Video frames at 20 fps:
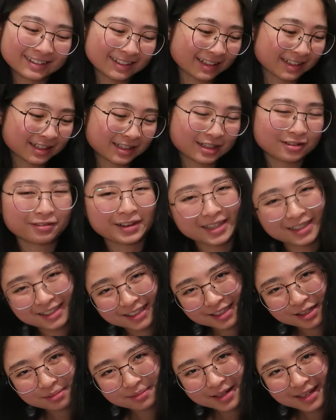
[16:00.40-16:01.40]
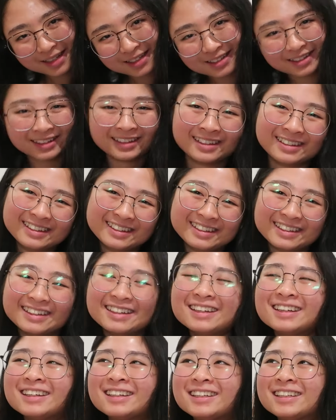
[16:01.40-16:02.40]
like a fancier bag,
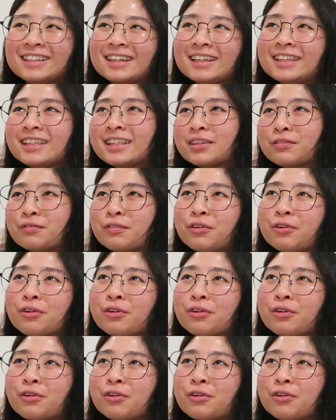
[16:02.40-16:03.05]
just